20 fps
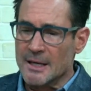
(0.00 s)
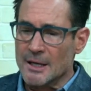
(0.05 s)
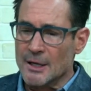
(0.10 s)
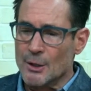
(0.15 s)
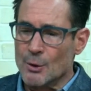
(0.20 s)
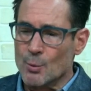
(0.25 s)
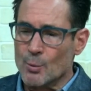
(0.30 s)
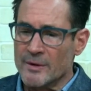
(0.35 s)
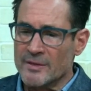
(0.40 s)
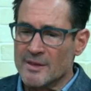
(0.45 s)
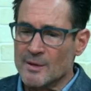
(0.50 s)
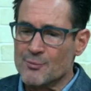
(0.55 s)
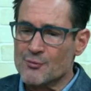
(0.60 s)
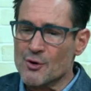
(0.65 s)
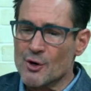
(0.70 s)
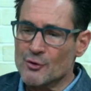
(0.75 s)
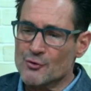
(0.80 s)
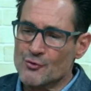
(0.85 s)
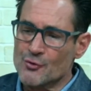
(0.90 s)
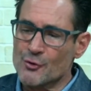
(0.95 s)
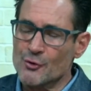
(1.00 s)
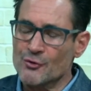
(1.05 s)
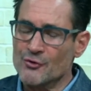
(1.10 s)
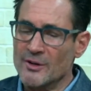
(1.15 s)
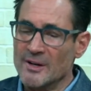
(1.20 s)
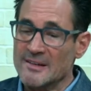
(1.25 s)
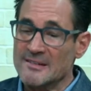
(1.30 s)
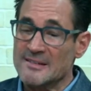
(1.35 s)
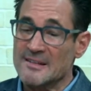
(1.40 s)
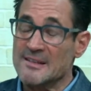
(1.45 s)
with the protrusion,
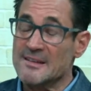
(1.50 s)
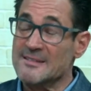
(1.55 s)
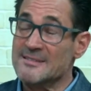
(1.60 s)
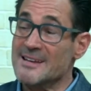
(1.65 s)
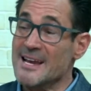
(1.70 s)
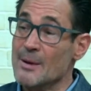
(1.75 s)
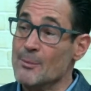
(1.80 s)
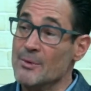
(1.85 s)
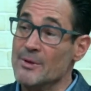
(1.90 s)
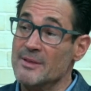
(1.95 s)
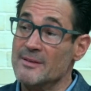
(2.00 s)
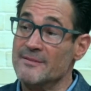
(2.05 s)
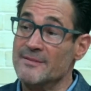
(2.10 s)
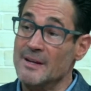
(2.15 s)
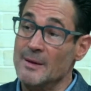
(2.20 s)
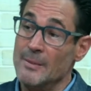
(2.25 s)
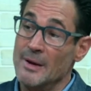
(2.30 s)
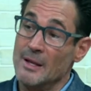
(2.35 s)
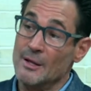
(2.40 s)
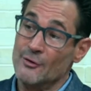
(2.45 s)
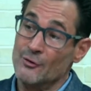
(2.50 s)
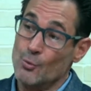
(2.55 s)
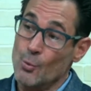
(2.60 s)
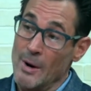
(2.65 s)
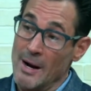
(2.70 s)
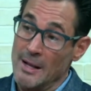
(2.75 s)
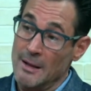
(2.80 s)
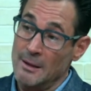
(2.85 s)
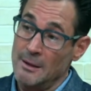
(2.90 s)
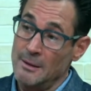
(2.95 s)
is it the same with the female as
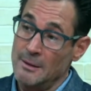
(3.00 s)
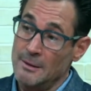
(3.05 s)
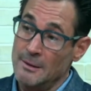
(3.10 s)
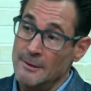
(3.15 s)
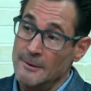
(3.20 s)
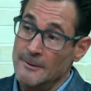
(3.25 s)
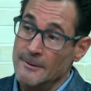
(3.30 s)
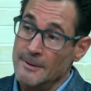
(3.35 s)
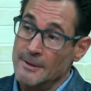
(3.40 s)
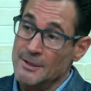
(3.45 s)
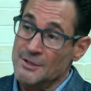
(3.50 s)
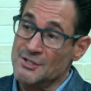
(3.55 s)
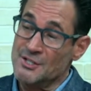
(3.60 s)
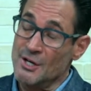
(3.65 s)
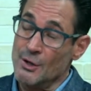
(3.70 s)
well? So,